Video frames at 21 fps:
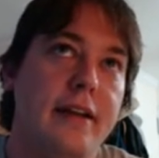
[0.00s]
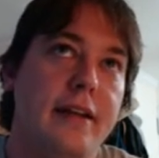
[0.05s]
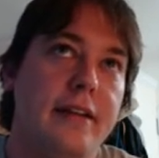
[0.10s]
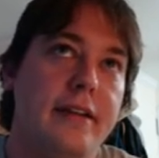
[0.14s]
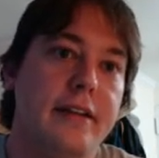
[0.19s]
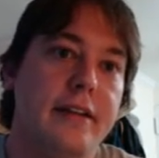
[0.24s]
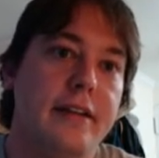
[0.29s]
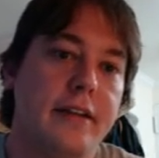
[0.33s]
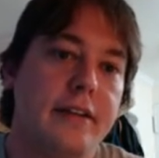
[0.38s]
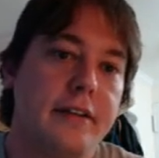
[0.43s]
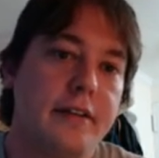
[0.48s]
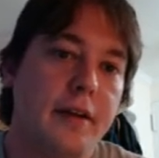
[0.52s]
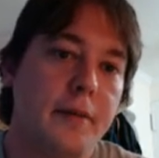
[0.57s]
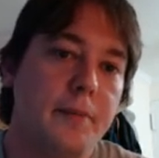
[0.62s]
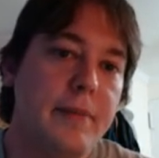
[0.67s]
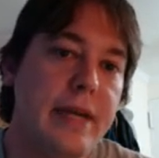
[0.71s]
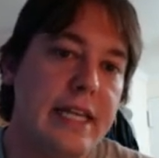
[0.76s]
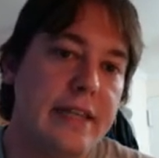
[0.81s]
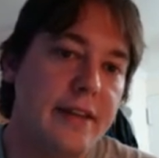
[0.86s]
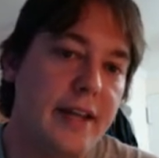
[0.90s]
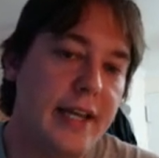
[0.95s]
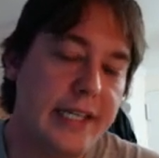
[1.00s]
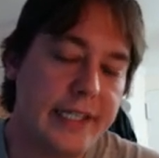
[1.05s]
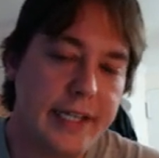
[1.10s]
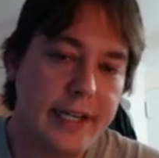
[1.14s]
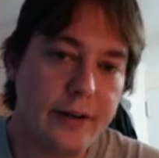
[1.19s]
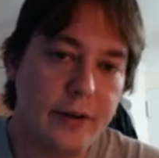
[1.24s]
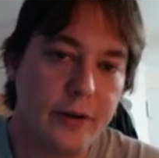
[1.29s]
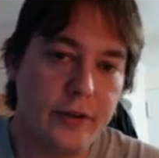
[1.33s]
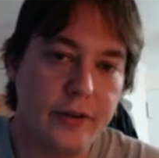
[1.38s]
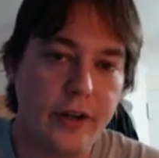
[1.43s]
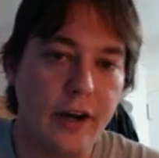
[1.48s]
the mainline
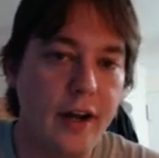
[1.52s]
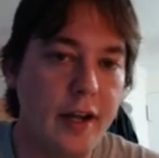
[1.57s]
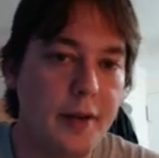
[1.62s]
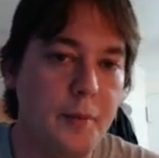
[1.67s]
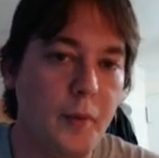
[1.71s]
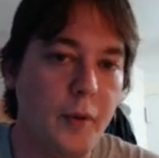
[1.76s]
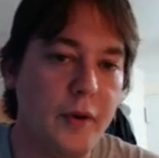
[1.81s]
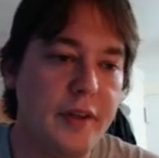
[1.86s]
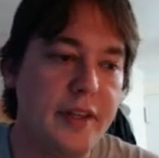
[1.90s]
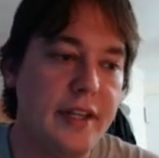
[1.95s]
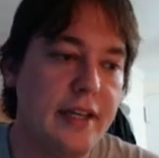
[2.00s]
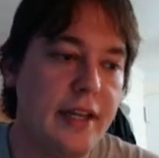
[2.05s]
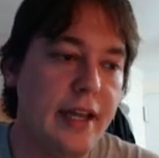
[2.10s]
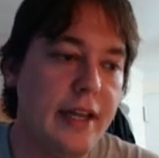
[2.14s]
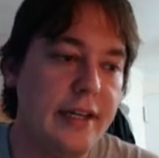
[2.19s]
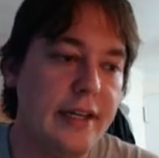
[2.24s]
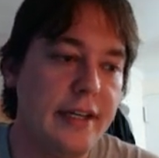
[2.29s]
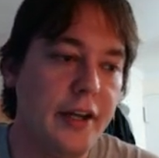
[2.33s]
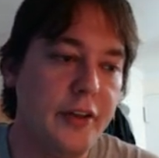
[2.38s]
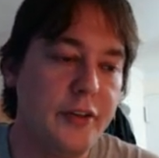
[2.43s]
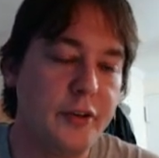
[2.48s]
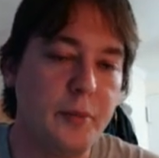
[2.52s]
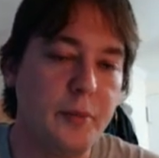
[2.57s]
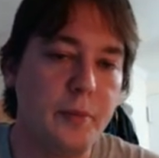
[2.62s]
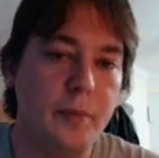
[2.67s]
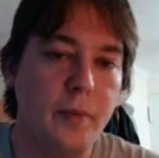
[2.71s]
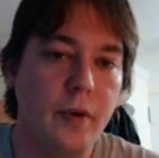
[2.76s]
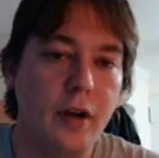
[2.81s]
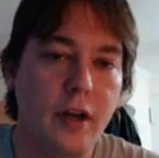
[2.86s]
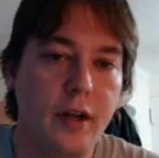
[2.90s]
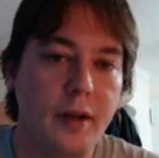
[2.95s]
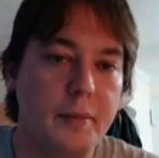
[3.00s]
Caro-Kann more than any other
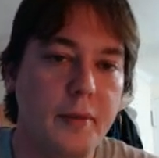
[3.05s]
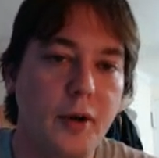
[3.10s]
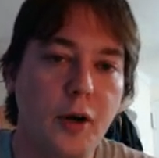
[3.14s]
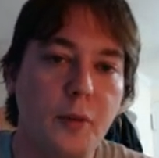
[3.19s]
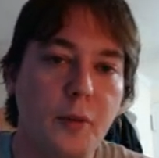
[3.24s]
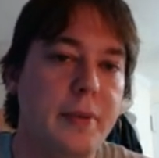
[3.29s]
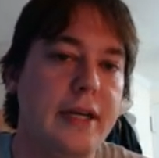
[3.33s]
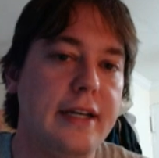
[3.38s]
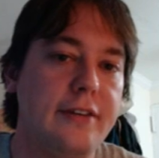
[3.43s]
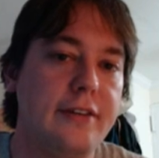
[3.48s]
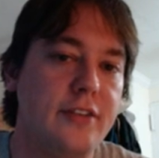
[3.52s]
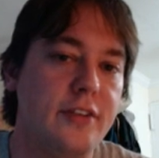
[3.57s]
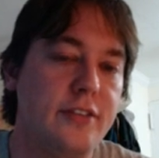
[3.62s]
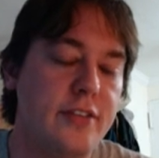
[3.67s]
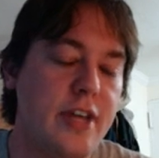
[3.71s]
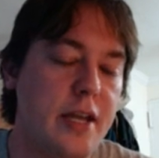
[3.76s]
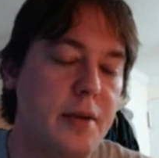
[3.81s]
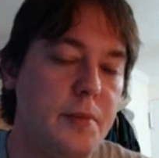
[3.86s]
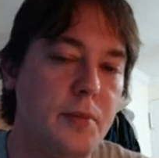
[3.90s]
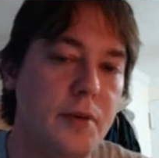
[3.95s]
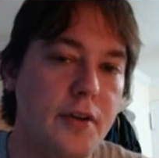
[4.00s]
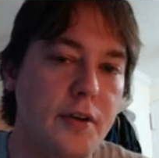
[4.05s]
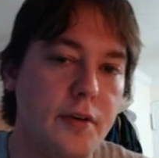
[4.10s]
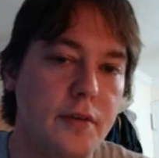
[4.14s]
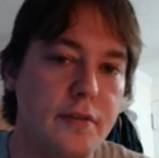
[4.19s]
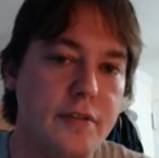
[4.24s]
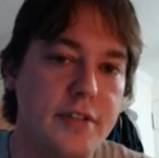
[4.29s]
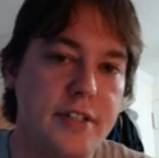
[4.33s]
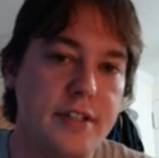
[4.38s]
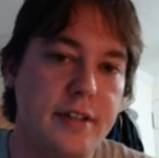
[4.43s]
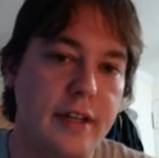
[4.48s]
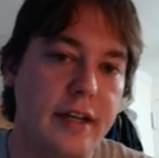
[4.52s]
opening to 10
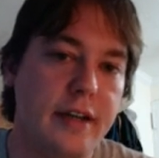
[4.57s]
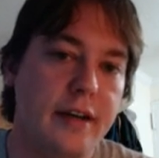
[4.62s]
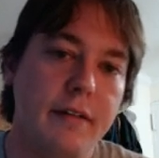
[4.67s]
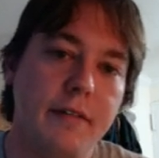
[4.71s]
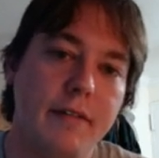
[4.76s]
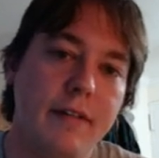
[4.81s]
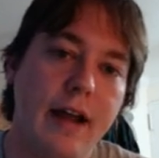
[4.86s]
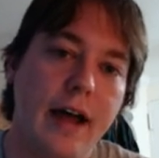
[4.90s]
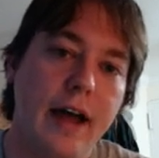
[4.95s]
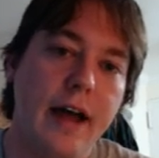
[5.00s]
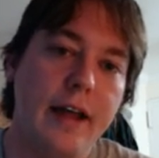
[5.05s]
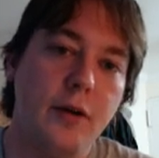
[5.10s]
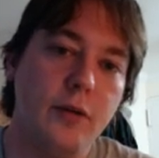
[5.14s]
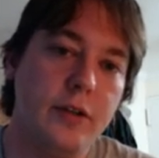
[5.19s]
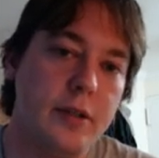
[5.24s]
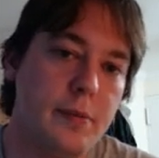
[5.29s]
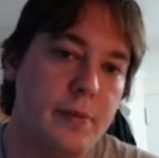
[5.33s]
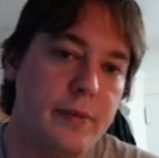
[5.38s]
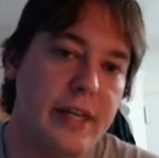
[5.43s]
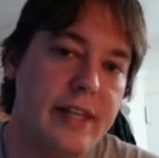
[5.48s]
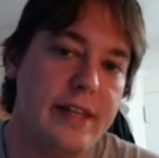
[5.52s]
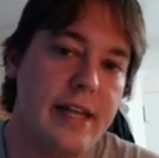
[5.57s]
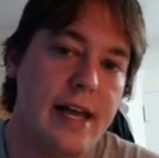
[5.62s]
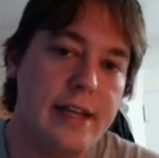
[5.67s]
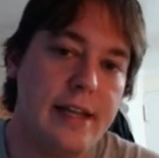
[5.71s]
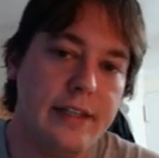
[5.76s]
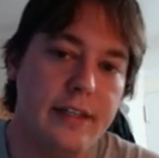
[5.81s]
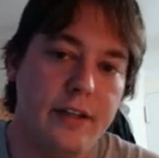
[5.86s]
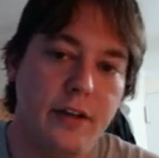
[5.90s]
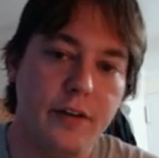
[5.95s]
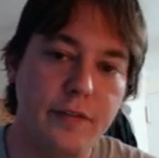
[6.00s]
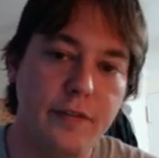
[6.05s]
moves, and I only play that
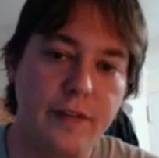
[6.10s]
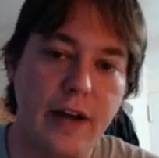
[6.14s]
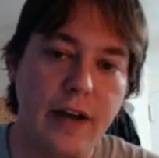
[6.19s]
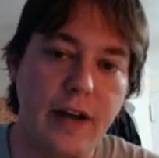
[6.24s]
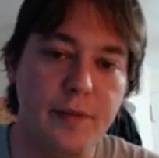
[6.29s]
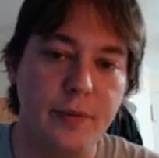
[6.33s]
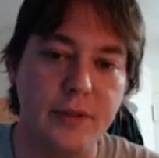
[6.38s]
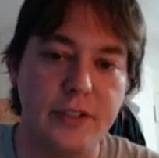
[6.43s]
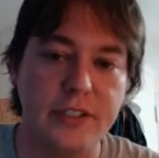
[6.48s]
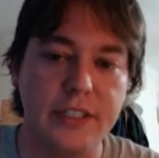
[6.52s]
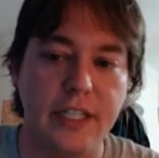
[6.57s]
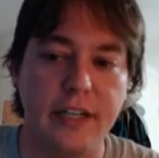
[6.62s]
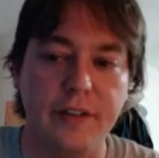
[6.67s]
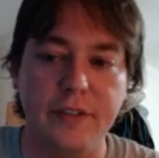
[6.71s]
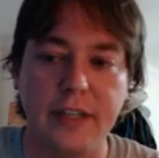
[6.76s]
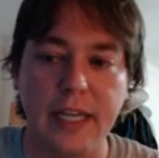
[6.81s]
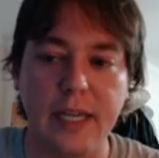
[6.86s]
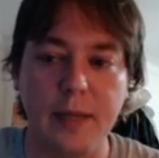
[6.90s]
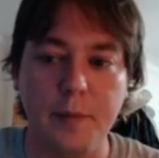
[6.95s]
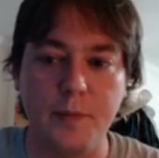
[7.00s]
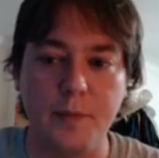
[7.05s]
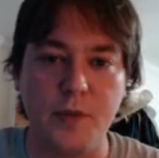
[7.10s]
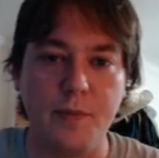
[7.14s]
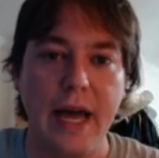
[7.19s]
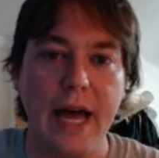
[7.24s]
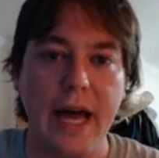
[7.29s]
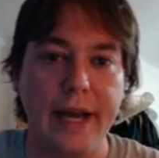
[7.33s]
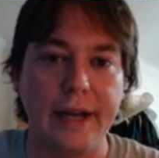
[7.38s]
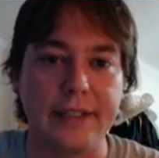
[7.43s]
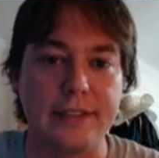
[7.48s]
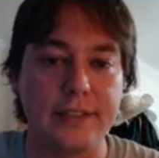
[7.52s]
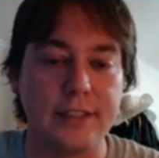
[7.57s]
5% of games
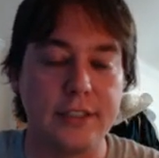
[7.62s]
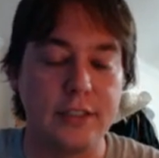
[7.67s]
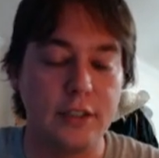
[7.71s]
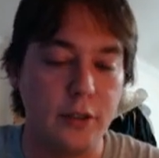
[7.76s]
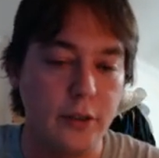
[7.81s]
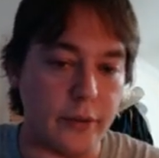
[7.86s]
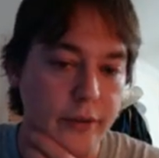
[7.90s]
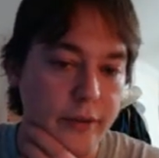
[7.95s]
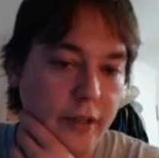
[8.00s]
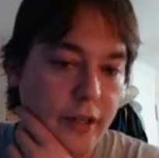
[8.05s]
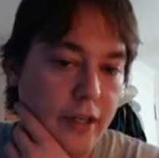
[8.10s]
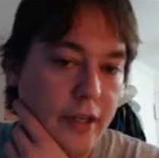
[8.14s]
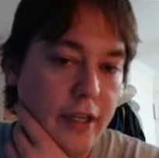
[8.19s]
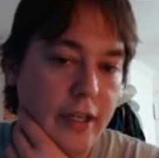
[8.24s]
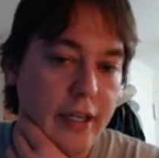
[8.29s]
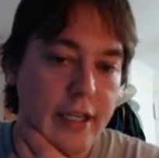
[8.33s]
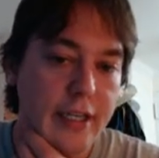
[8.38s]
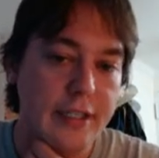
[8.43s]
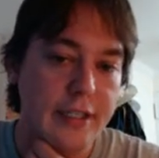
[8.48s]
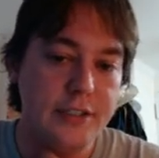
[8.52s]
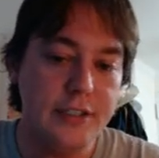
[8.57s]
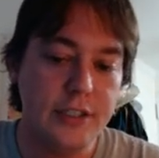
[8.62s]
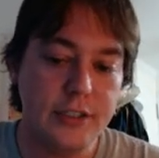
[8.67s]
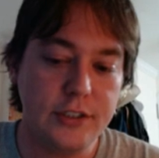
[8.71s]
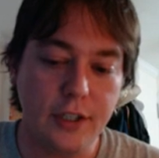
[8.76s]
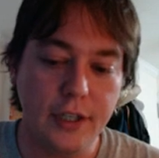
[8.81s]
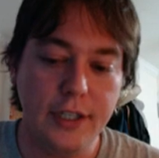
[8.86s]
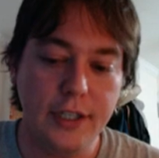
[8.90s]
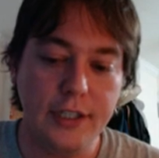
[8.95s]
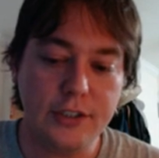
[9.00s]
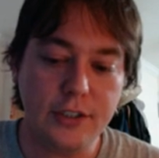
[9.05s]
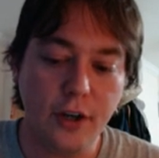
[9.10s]
max. So
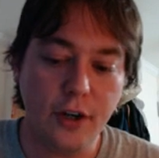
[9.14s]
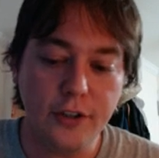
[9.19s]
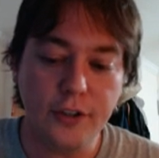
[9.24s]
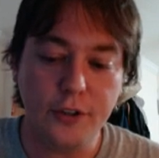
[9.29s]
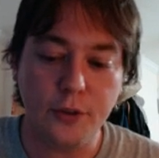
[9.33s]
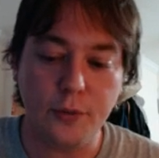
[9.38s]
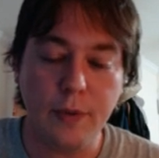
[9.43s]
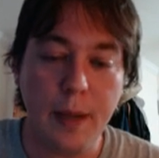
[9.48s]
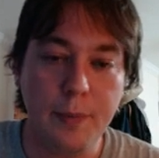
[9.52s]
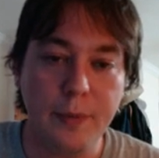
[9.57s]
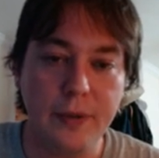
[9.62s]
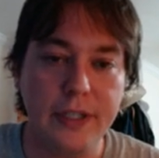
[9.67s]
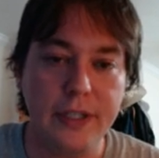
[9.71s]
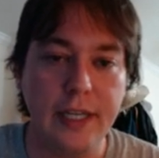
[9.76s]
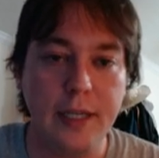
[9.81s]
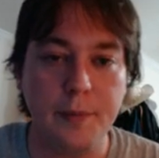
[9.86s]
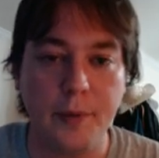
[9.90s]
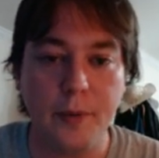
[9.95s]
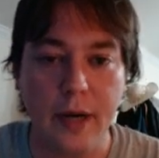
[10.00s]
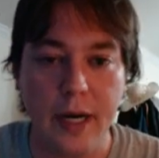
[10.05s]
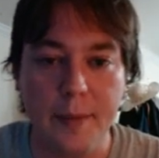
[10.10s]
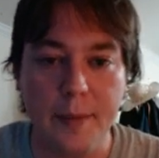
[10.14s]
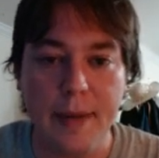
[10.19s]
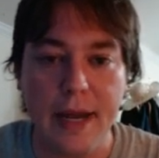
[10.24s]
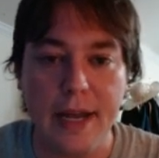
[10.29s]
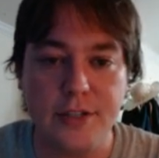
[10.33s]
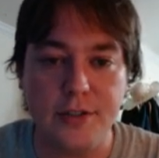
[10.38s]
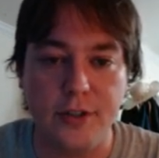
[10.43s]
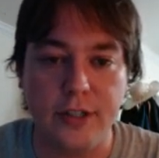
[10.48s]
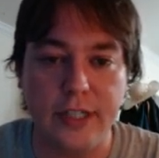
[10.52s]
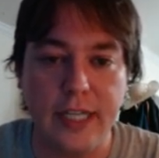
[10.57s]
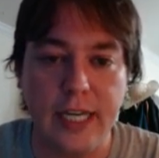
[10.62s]
it's hard to replicate
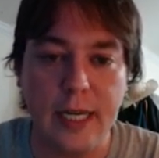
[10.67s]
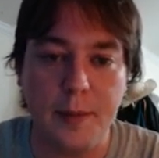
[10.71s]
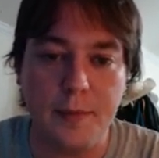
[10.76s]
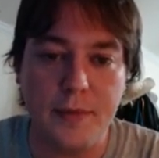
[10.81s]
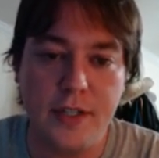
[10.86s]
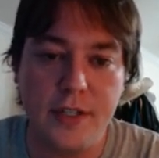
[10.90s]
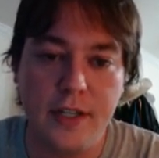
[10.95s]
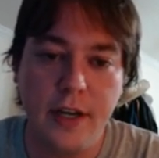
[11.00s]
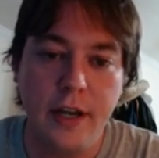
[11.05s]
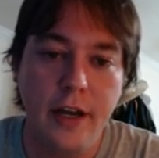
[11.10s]
Grandmaster games.